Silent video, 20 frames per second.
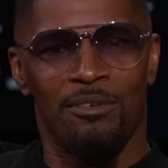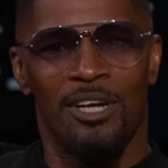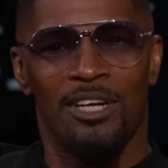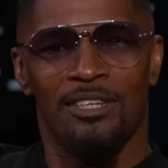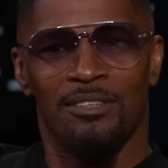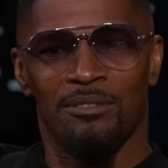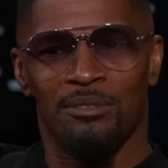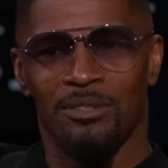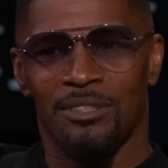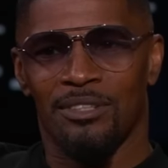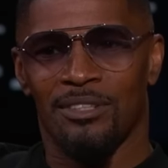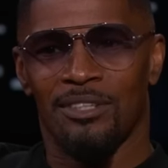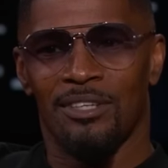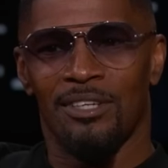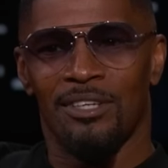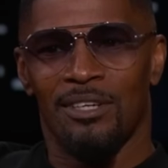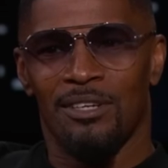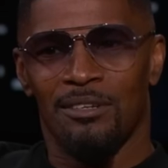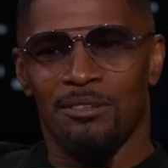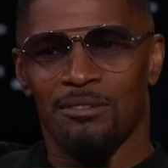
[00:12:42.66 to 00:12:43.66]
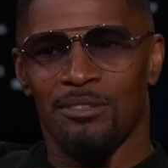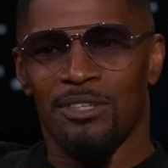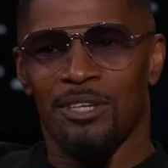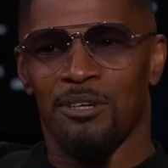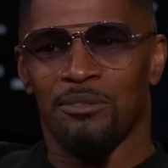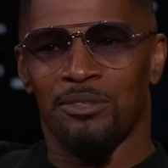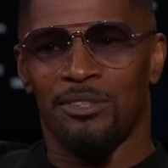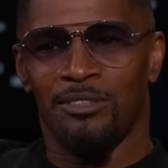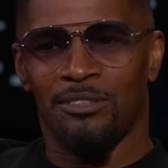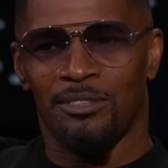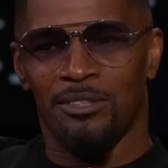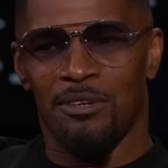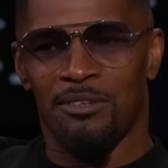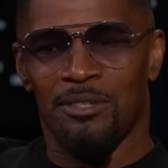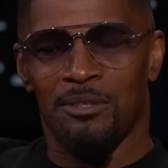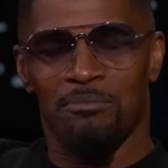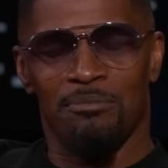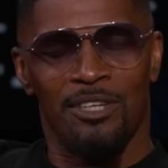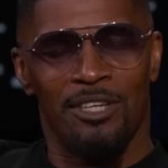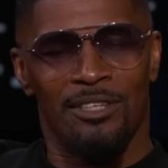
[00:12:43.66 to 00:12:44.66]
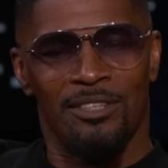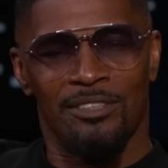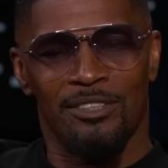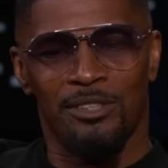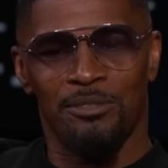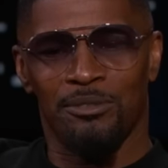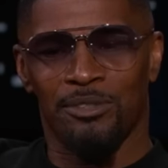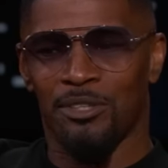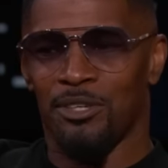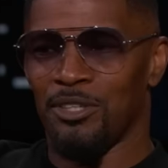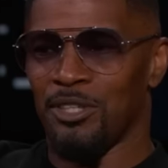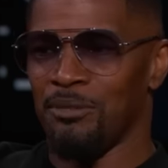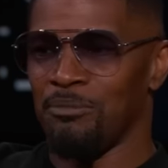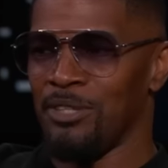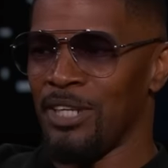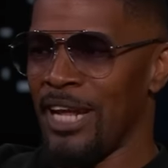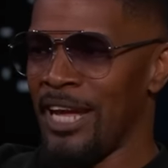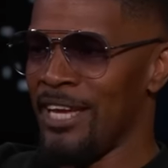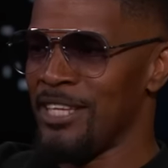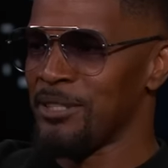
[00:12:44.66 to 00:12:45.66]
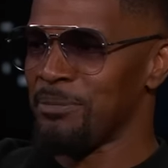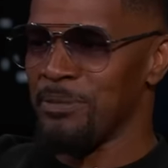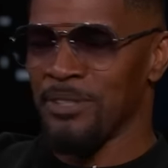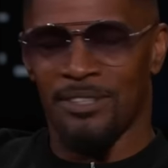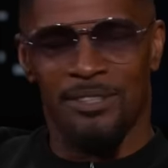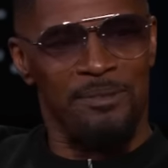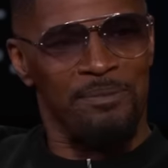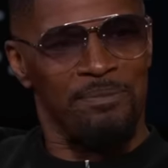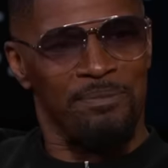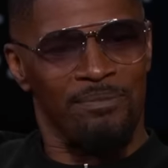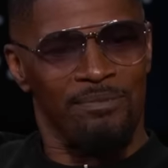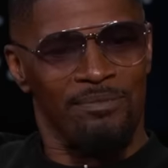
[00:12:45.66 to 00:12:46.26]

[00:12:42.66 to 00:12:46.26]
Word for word: Wanda was not playing. If she had like she's was uh, on them, she's on them enhancements.